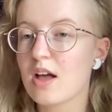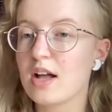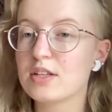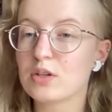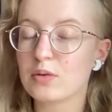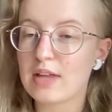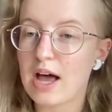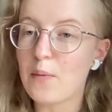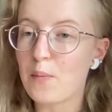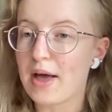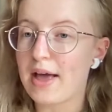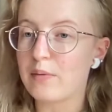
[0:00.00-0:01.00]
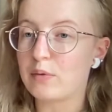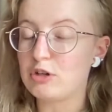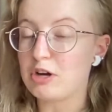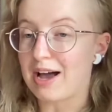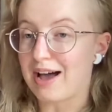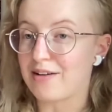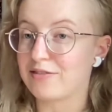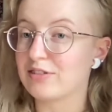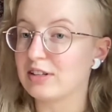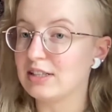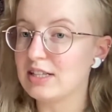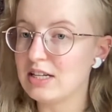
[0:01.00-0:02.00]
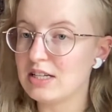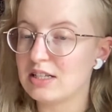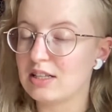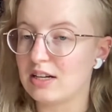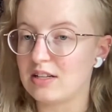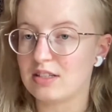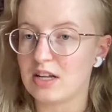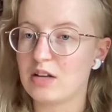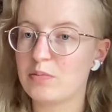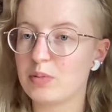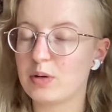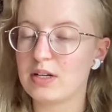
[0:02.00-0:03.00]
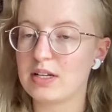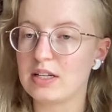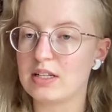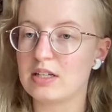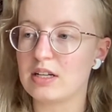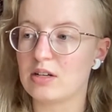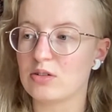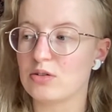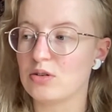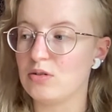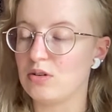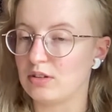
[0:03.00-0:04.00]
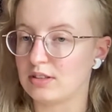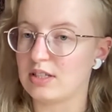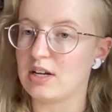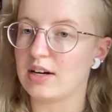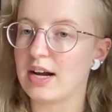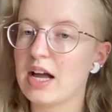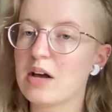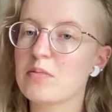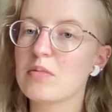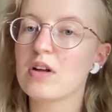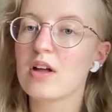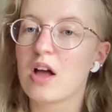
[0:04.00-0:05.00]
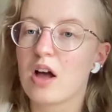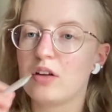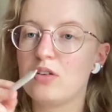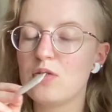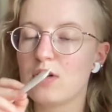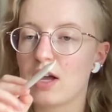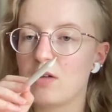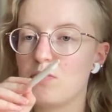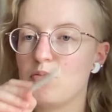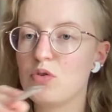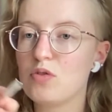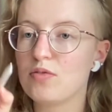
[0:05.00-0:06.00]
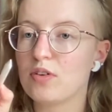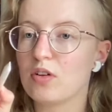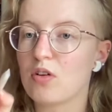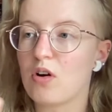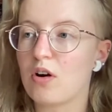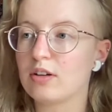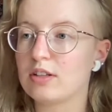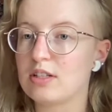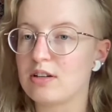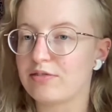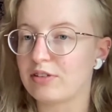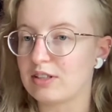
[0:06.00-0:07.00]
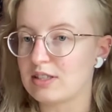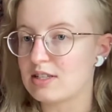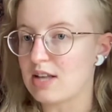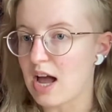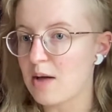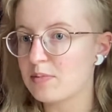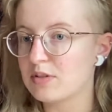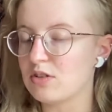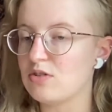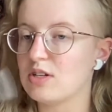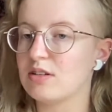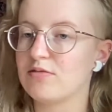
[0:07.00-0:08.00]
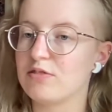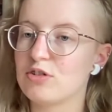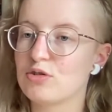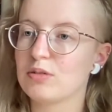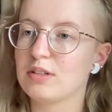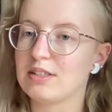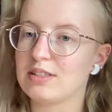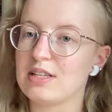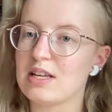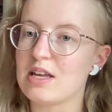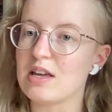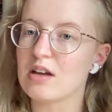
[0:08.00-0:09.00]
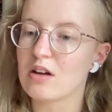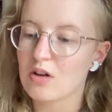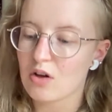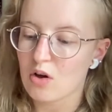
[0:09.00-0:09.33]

And so that way, when you have a lead that is inputted into your CRM, you can move along the different steps and you can visually see